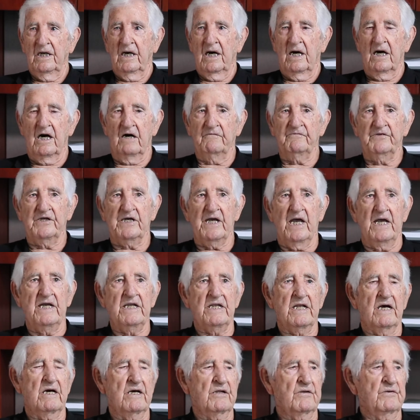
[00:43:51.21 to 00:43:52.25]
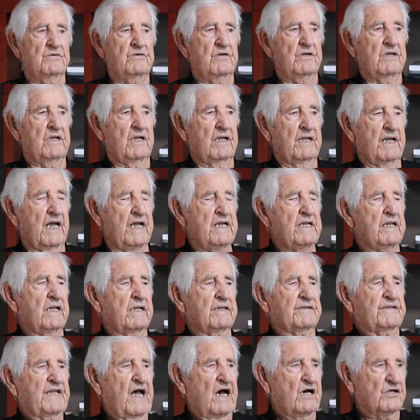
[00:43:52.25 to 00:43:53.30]
of the
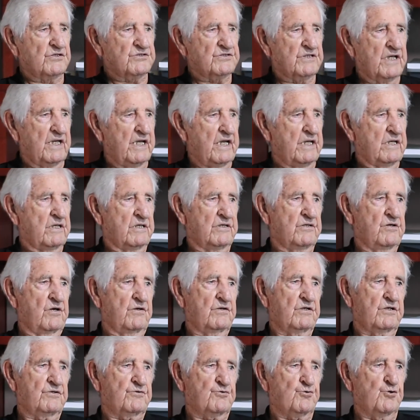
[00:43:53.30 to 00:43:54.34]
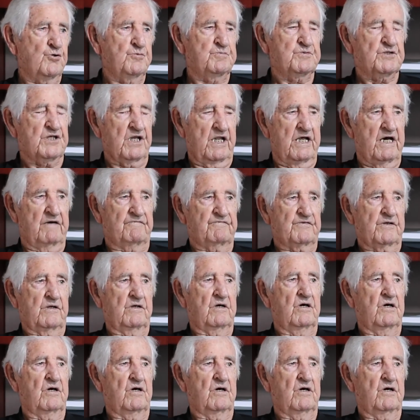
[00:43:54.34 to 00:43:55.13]
8,800 troops left